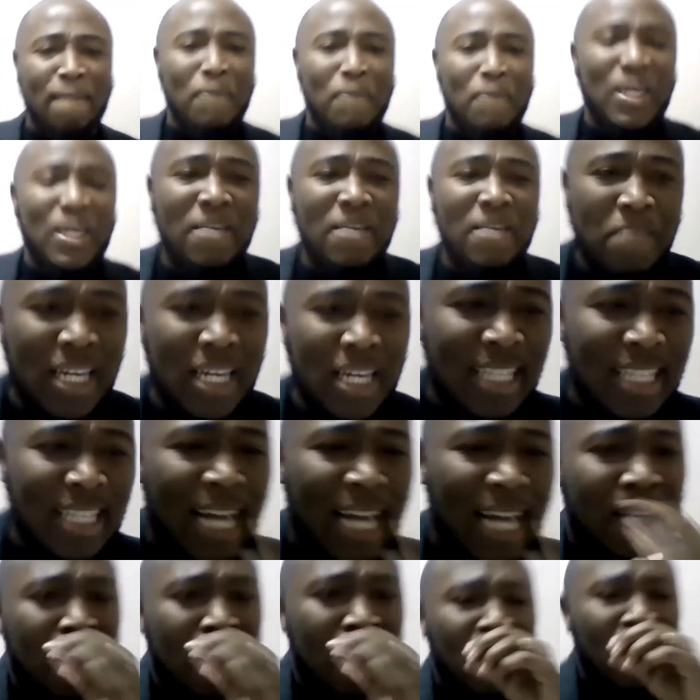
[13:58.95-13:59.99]
He means that
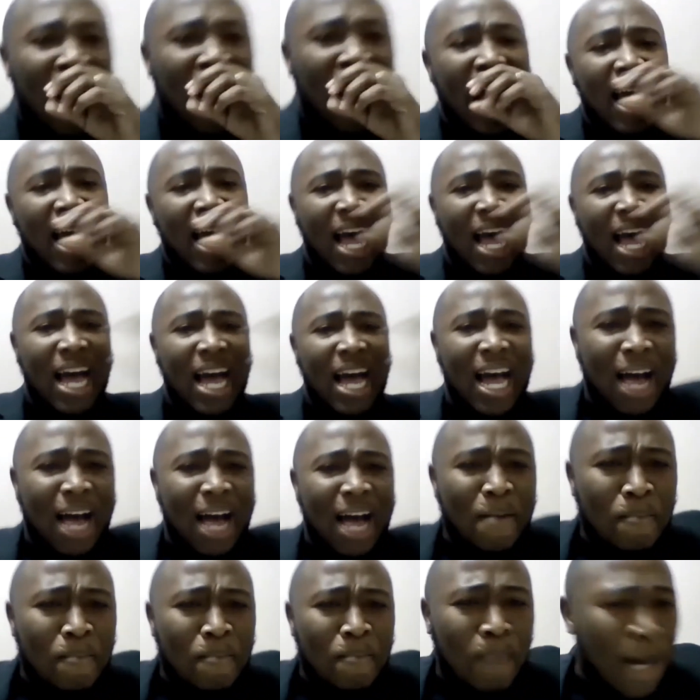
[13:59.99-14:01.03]
I,
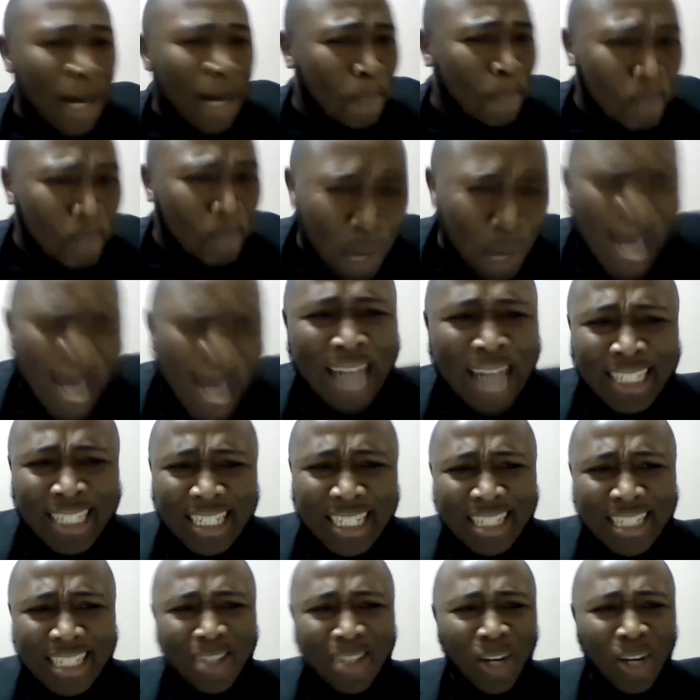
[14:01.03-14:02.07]
my past
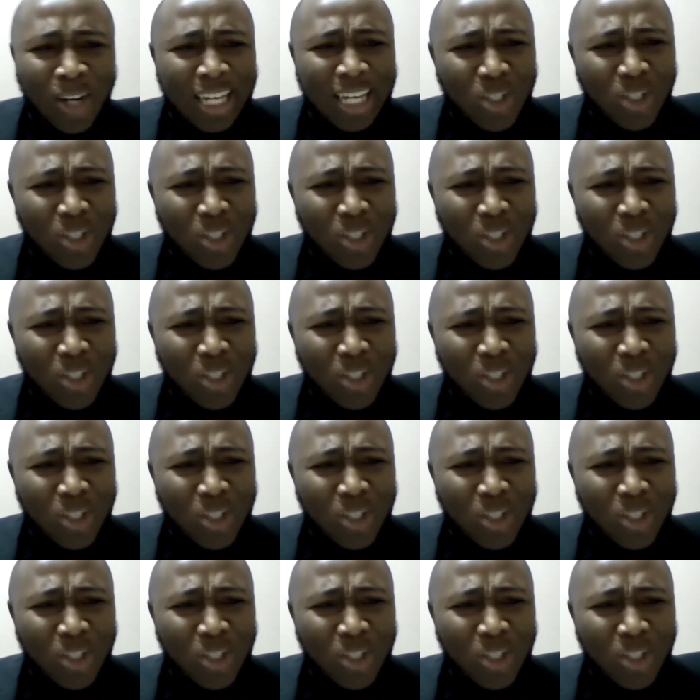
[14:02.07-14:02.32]
is looking